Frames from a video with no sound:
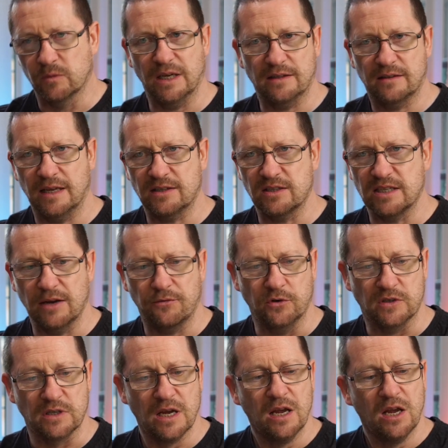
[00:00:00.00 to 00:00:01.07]
That's a
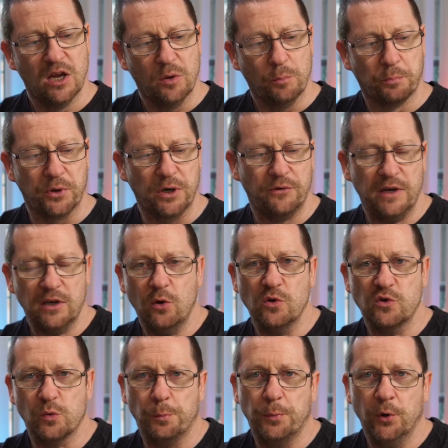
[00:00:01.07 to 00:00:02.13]
definite. But if I go
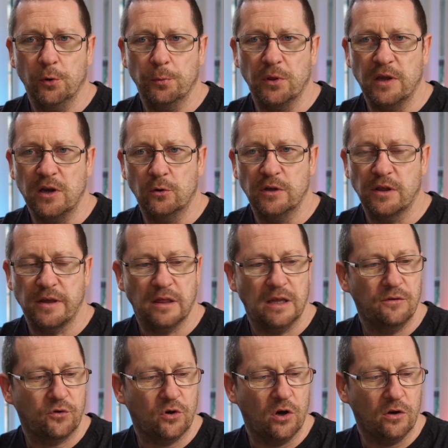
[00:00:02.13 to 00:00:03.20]
into a pub and the only thing
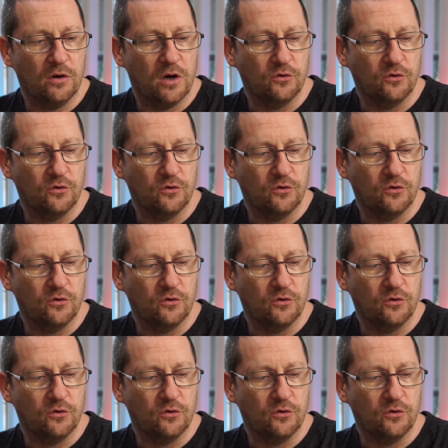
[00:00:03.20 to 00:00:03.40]
they've got